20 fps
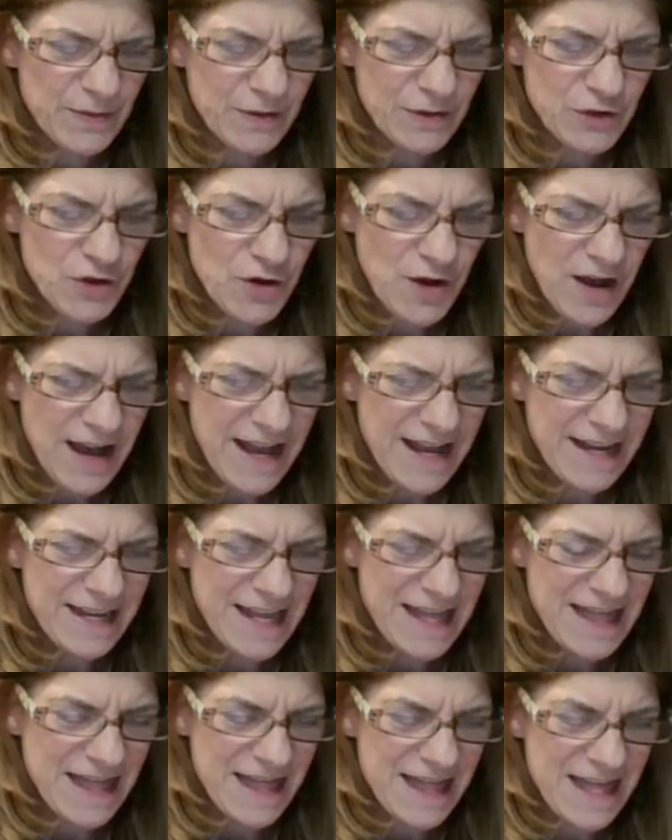
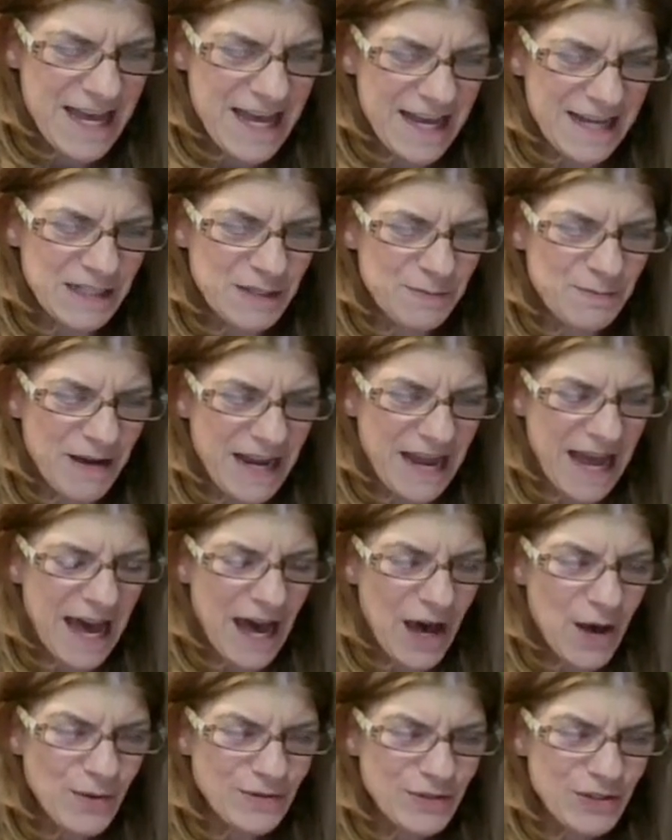tried this, but
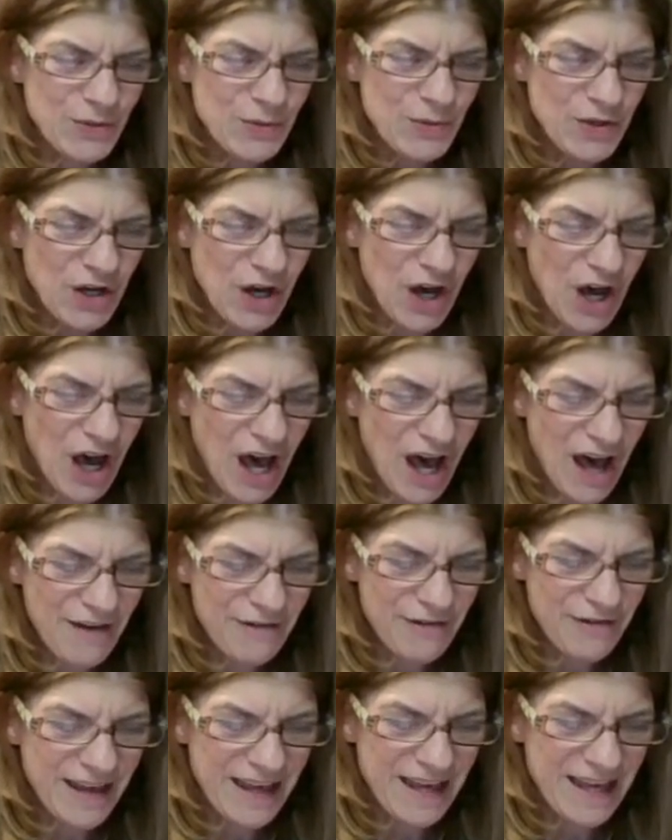how do
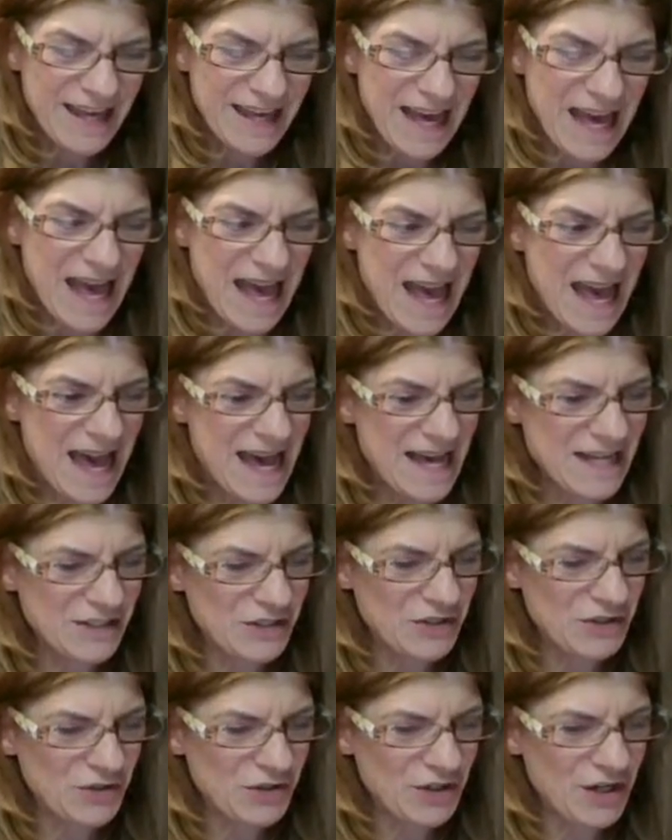coffee,
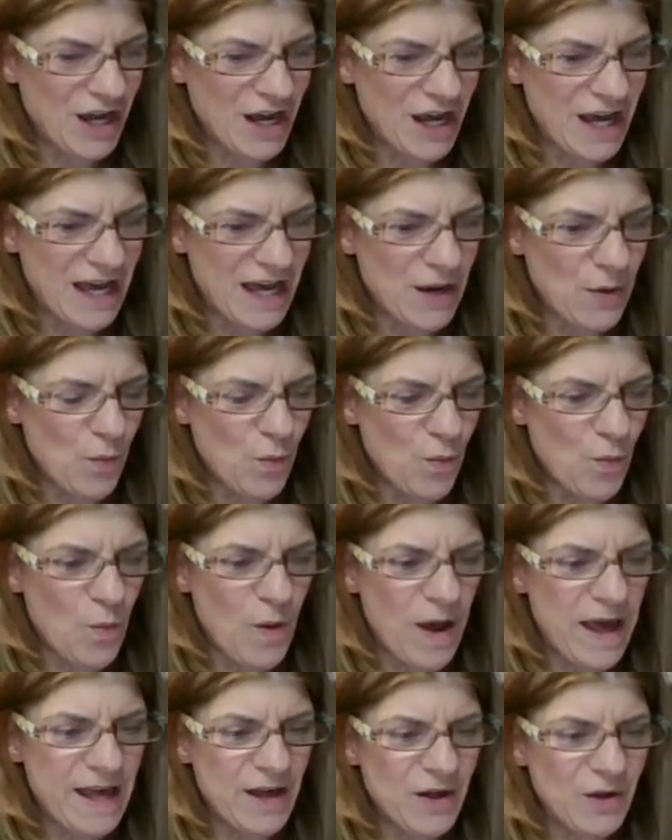astronaut,
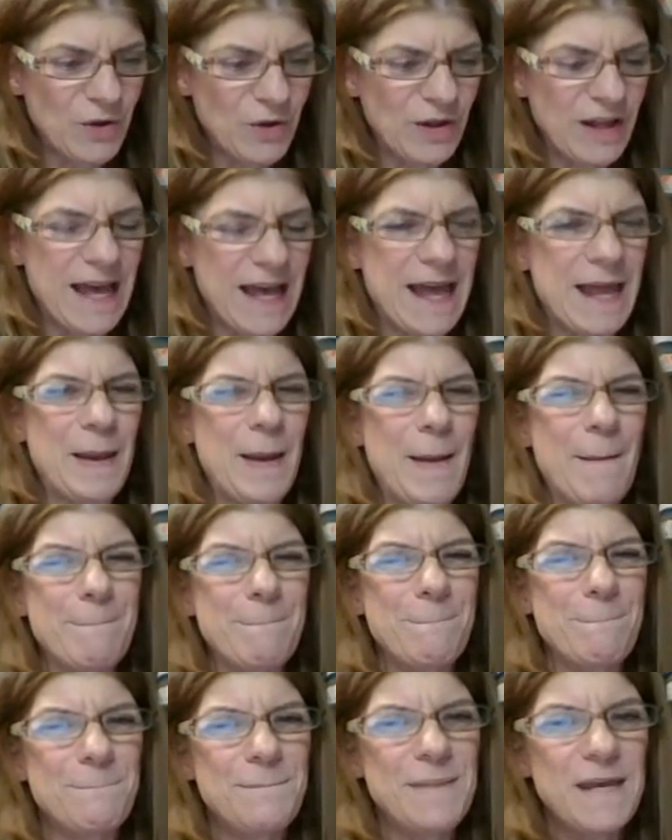whale, and
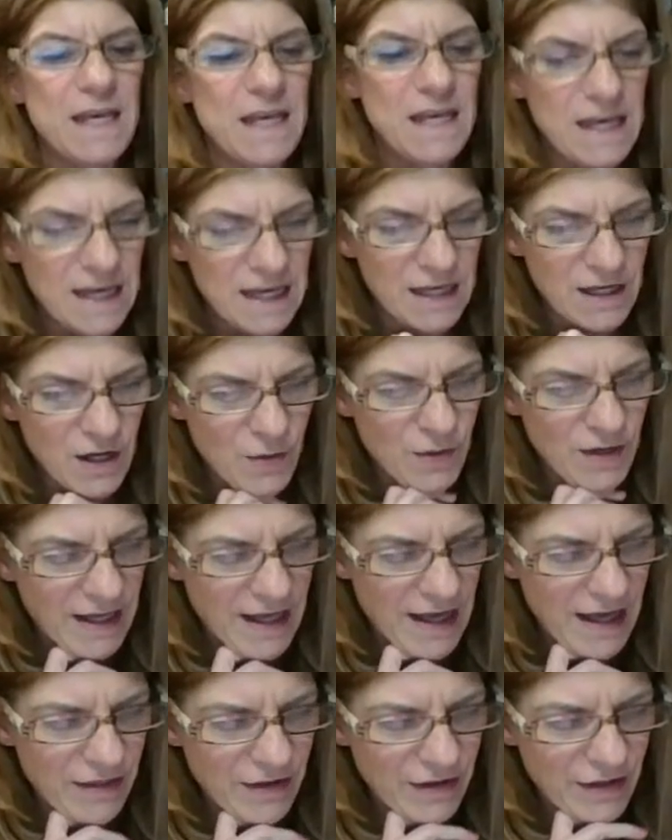pea go
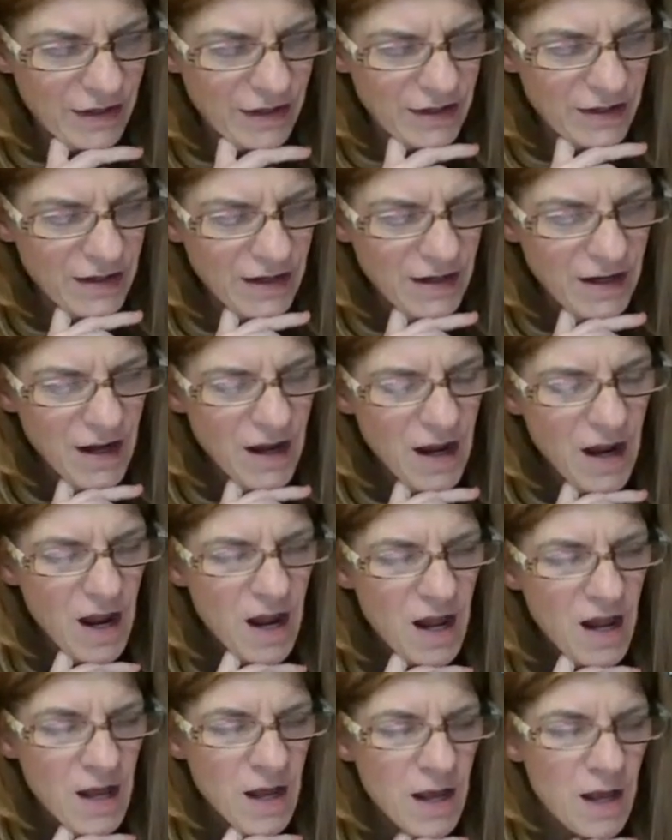together?
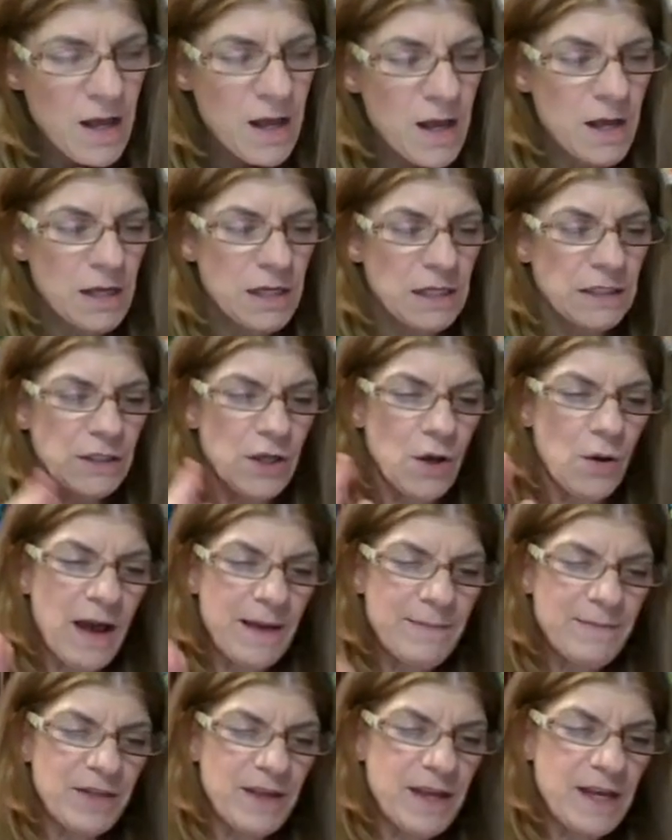So
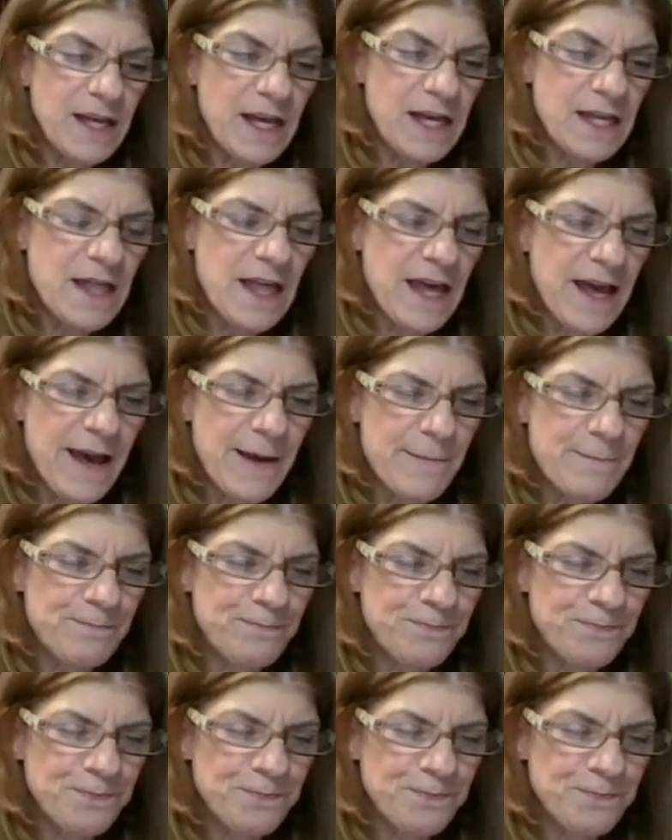I'm thinking that